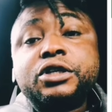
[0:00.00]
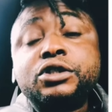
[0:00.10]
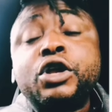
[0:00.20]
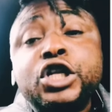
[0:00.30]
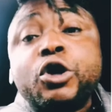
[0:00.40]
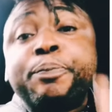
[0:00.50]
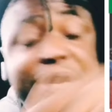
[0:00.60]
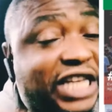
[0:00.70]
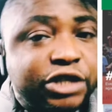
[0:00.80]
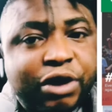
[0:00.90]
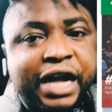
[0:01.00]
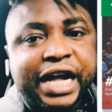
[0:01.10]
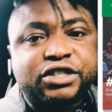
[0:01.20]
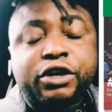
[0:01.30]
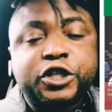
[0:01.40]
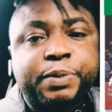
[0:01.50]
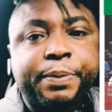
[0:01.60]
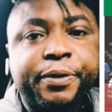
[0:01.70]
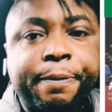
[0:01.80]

You need to bring them to account, all these people.